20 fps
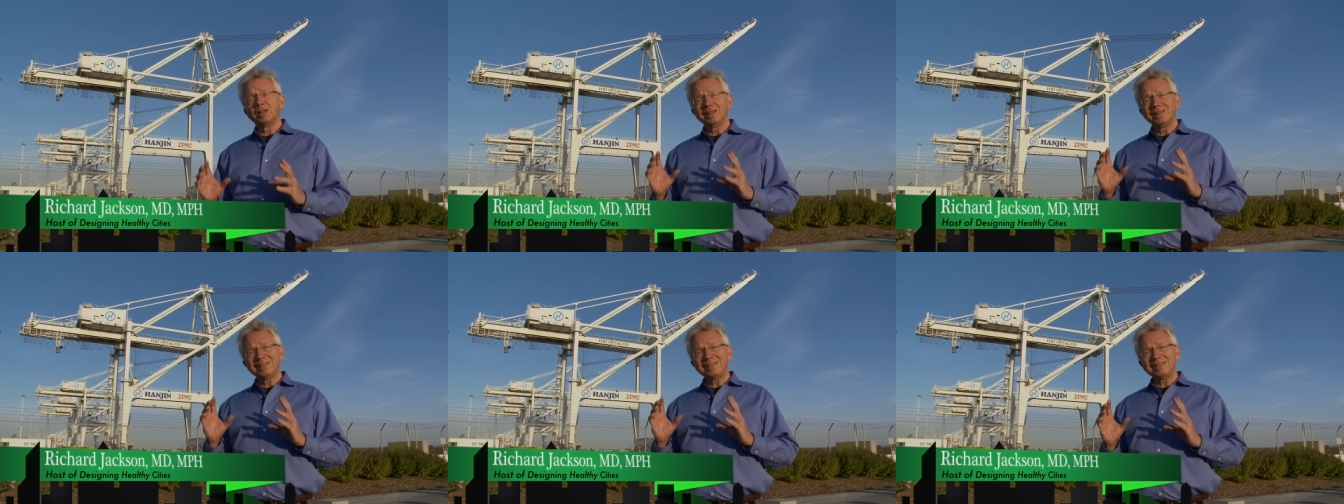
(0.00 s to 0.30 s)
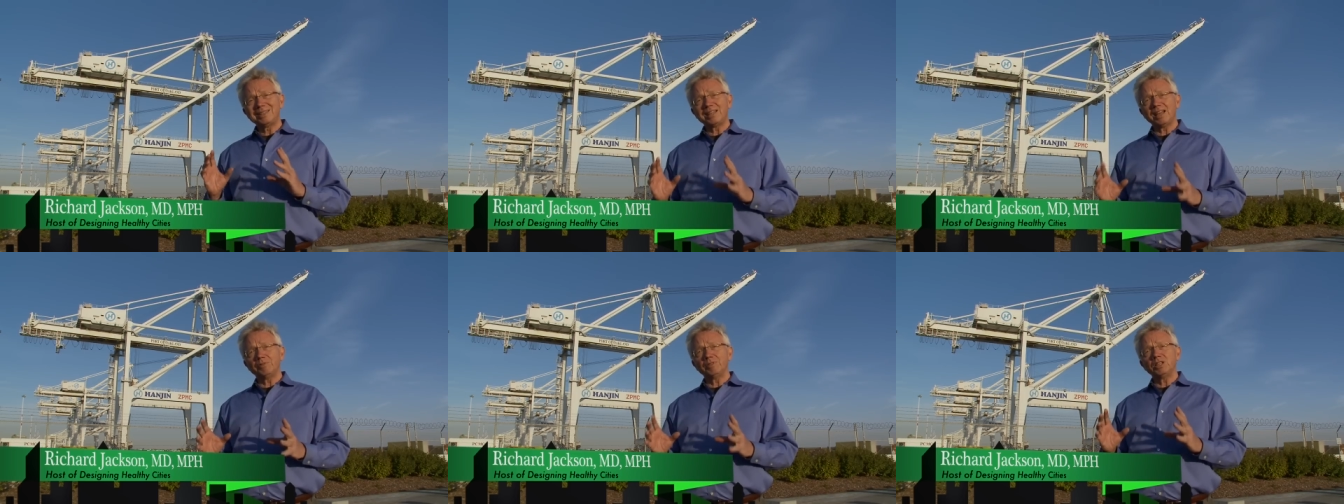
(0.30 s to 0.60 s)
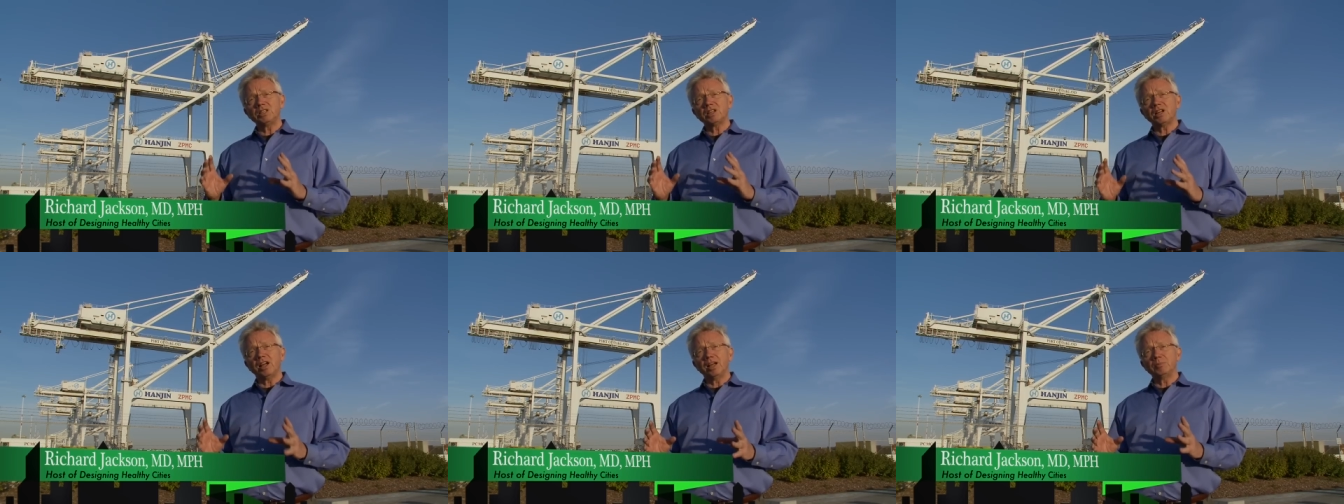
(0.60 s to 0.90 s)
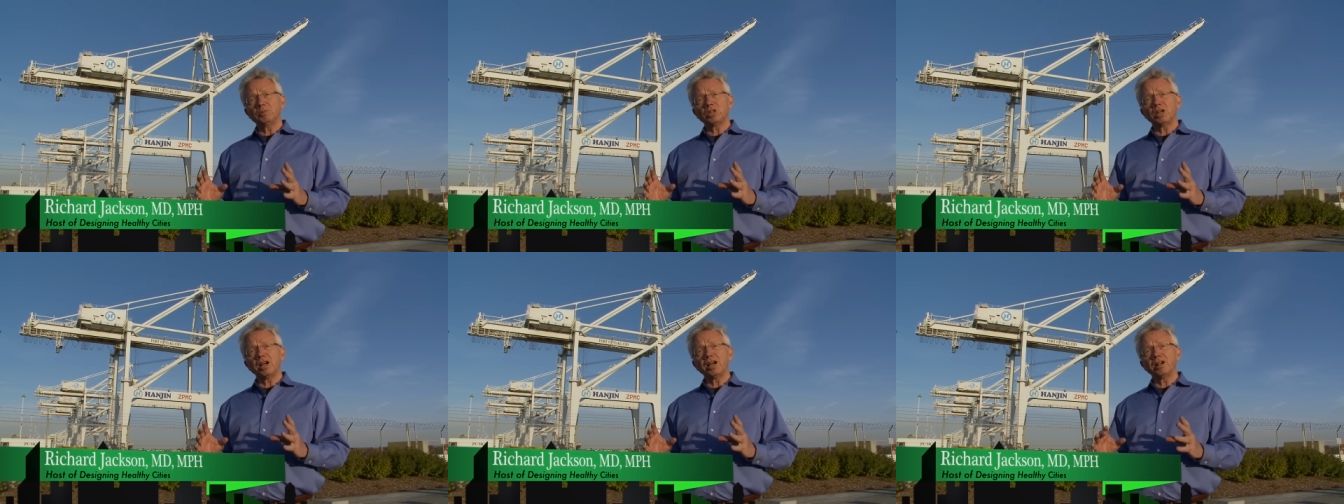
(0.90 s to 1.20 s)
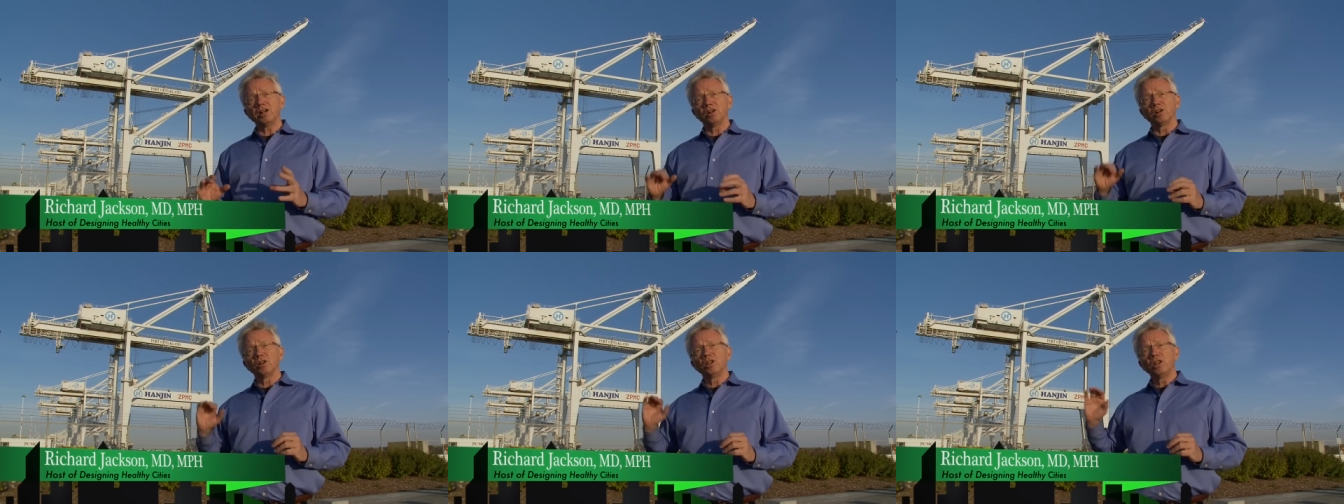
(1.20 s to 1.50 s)
is seven times
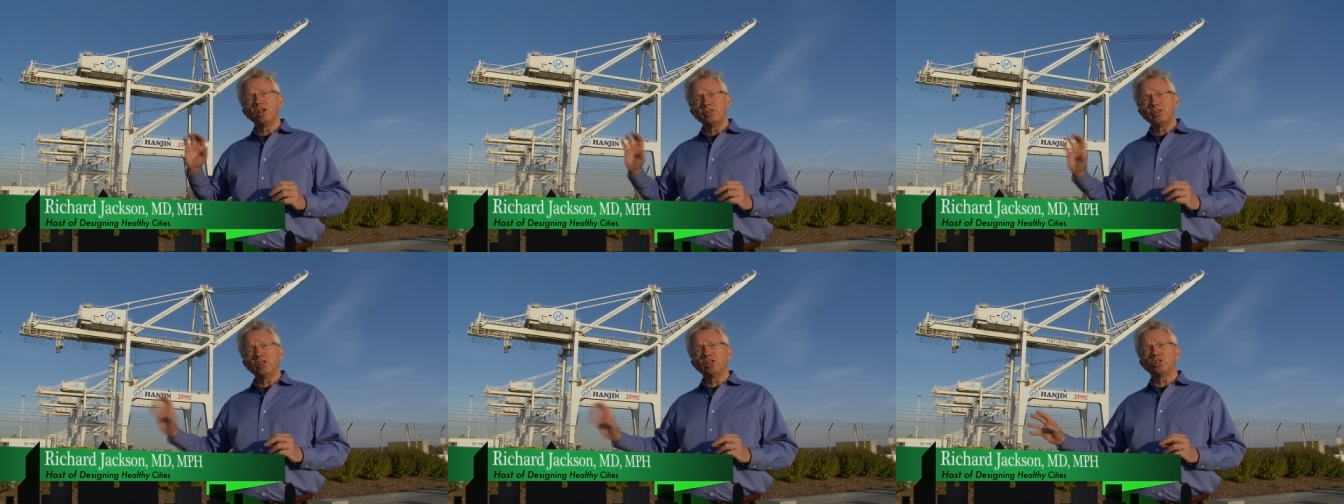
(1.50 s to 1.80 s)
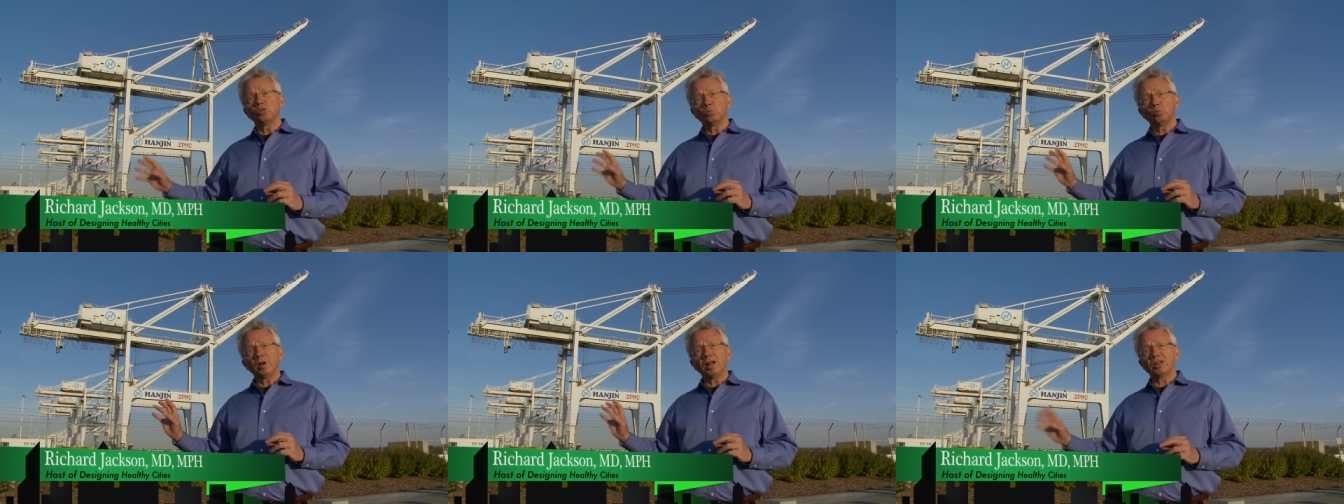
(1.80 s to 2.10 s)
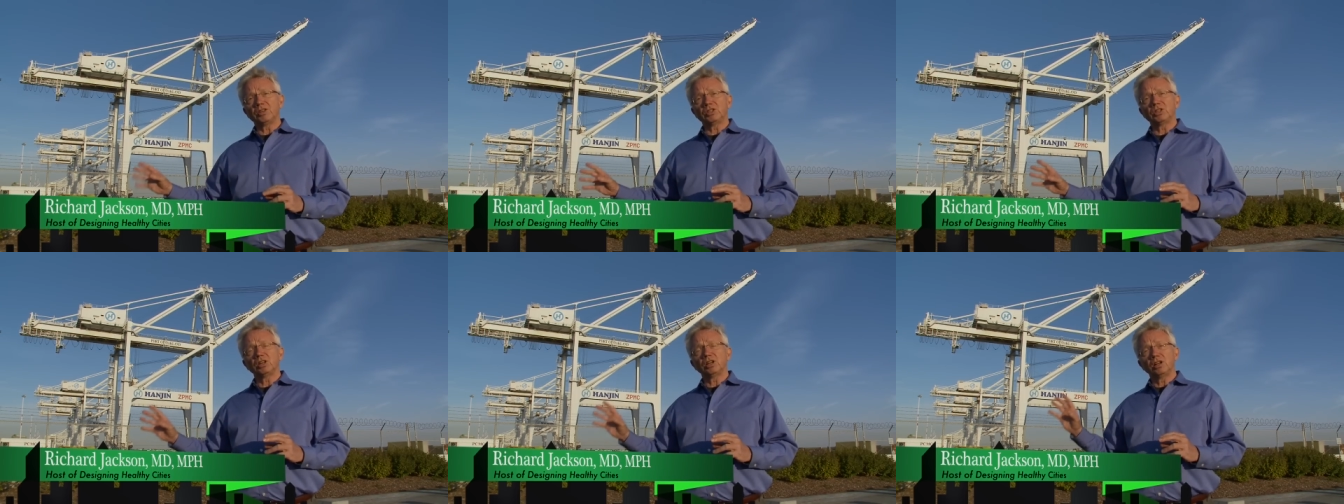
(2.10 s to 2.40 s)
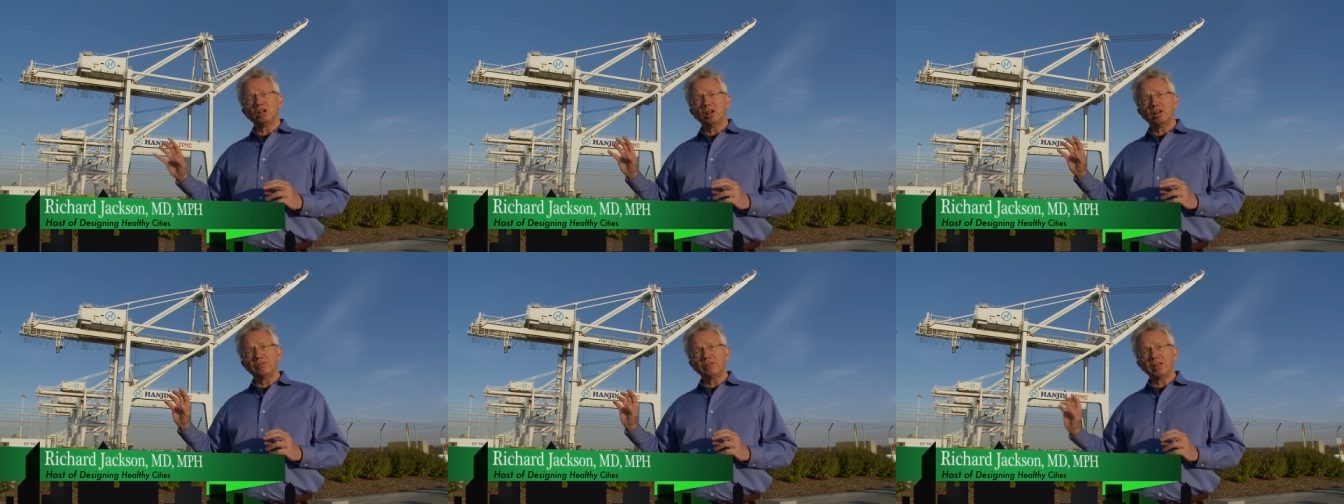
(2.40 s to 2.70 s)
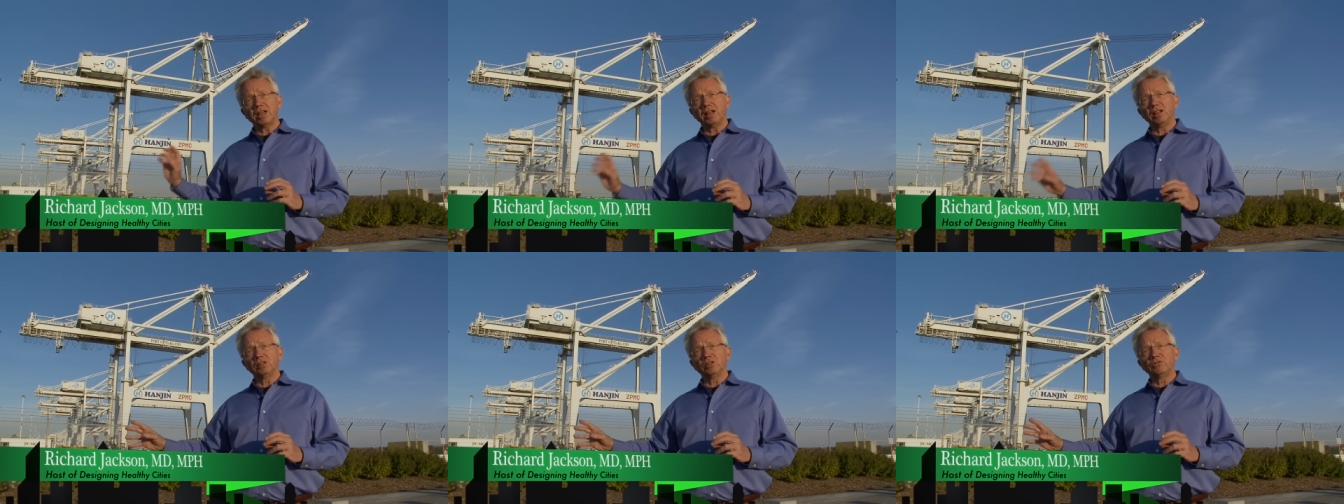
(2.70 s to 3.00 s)
higher than the rest of
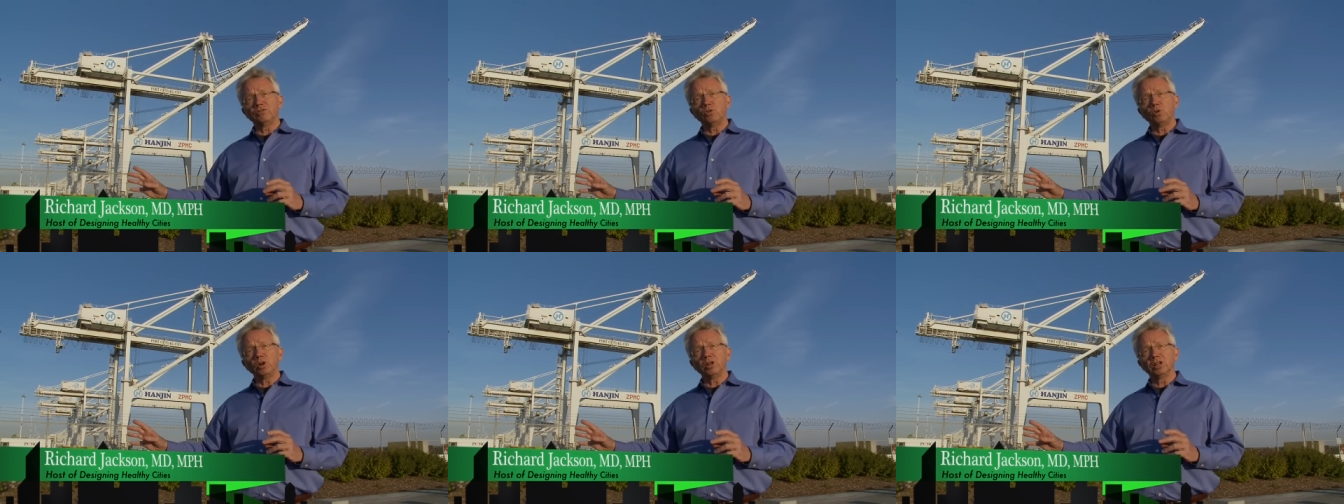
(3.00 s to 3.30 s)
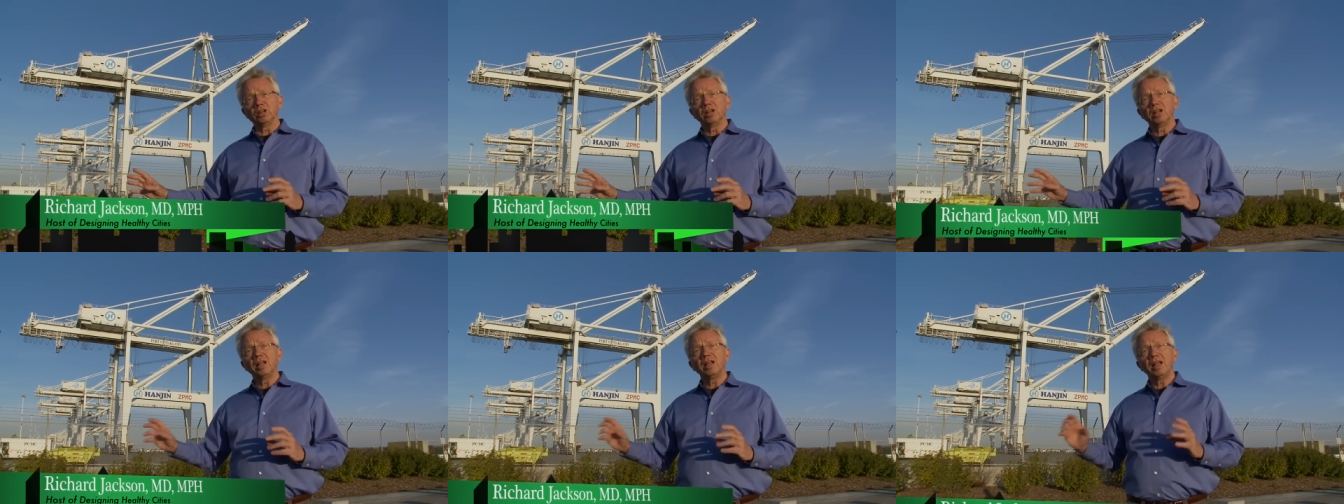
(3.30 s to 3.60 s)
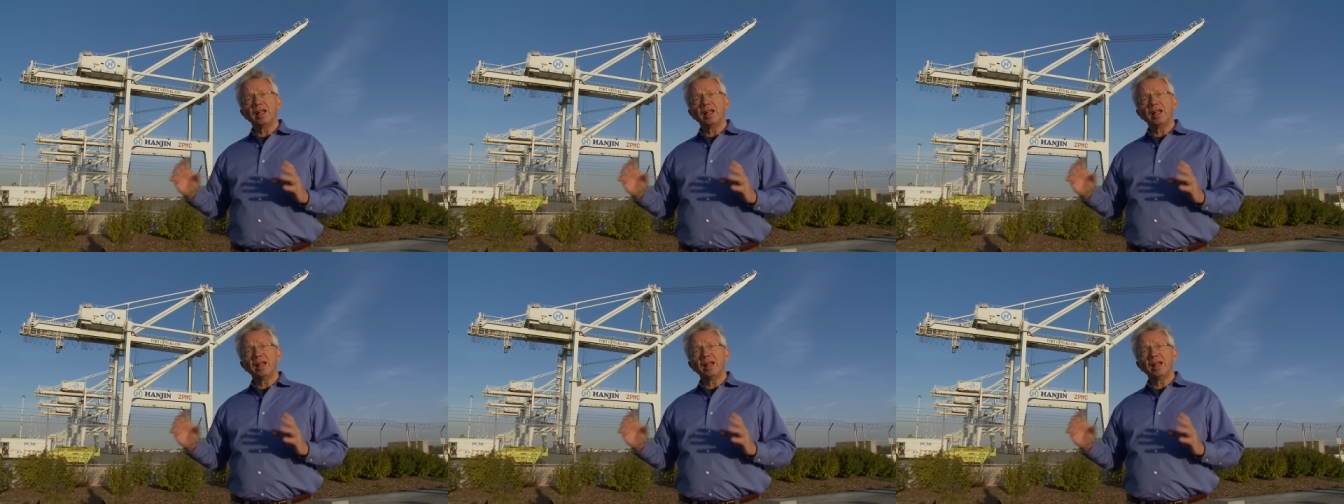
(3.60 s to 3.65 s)
California.